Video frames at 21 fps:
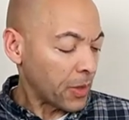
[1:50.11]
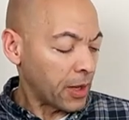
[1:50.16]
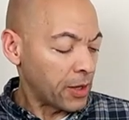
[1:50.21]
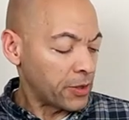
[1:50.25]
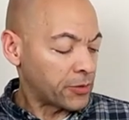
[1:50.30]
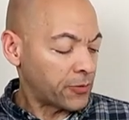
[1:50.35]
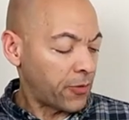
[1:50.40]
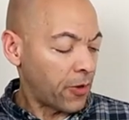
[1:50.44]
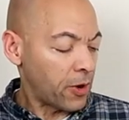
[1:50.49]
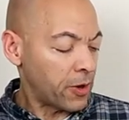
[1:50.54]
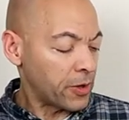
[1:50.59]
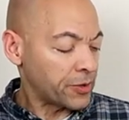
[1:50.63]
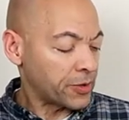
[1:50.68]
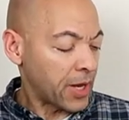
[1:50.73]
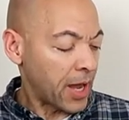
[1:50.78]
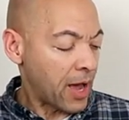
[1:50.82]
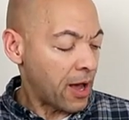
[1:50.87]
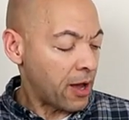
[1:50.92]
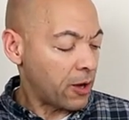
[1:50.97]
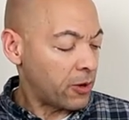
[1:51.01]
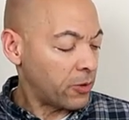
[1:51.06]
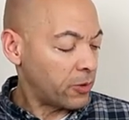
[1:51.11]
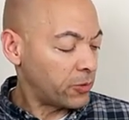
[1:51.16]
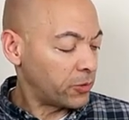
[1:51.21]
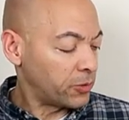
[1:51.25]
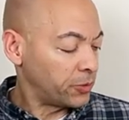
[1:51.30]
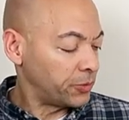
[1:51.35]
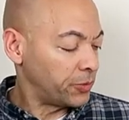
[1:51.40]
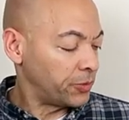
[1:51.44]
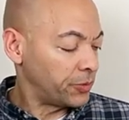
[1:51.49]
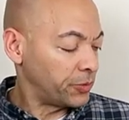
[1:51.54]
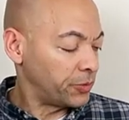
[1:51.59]
as far as how
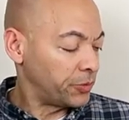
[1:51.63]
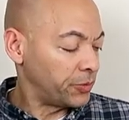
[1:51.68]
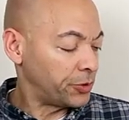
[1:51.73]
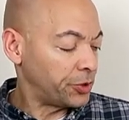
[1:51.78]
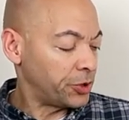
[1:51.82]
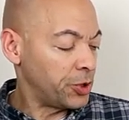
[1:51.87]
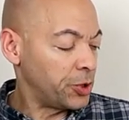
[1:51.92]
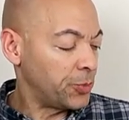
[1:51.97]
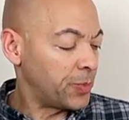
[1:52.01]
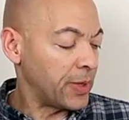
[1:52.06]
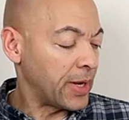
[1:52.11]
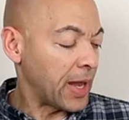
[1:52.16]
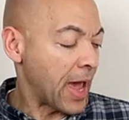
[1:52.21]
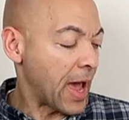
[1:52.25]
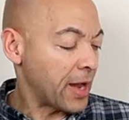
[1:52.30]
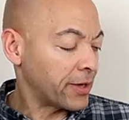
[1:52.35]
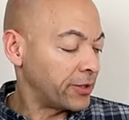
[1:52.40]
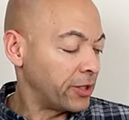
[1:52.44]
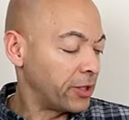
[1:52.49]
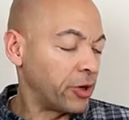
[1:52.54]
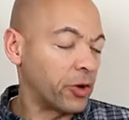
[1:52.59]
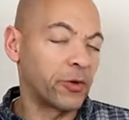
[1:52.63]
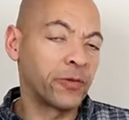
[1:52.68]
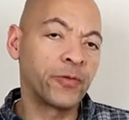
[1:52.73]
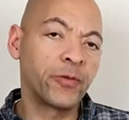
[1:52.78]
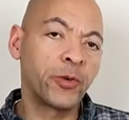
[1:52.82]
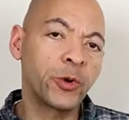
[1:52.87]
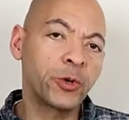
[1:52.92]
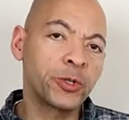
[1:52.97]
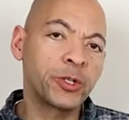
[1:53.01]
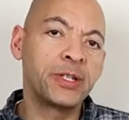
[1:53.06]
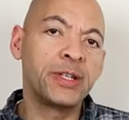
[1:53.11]
she's been acting, her
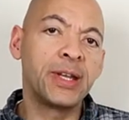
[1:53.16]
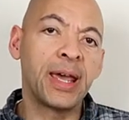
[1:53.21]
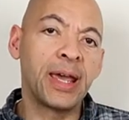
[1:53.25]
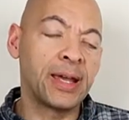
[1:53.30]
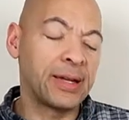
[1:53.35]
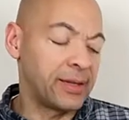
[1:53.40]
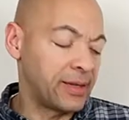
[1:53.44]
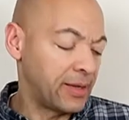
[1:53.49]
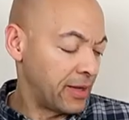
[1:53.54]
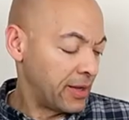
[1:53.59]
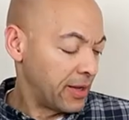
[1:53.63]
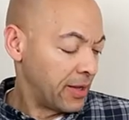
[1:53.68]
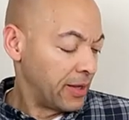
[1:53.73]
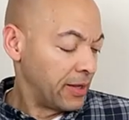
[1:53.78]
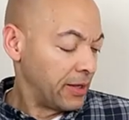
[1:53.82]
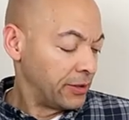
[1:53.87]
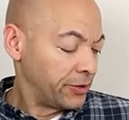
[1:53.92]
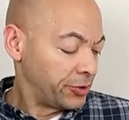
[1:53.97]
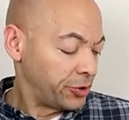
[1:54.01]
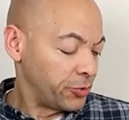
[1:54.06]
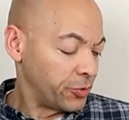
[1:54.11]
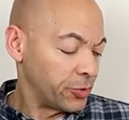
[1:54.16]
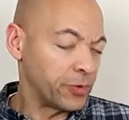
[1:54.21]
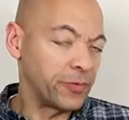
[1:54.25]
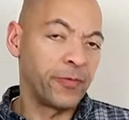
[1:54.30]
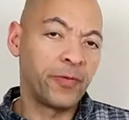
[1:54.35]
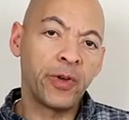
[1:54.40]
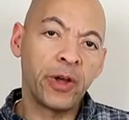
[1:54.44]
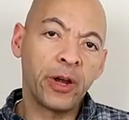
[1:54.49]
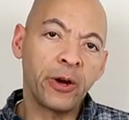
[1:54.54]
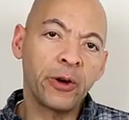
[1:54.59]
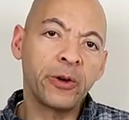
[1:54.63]
first day, she was
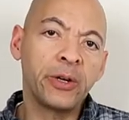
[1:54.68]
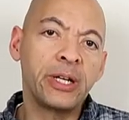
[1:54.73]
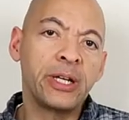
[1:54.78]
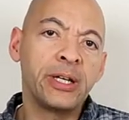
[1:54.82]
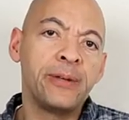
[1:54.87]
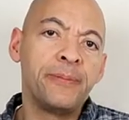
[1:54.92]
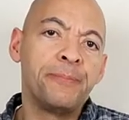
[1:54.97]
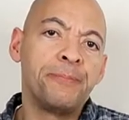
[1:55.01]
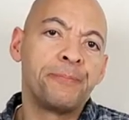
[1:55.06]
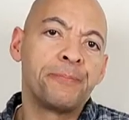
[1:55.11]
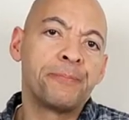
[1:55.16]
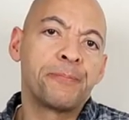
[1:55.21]
very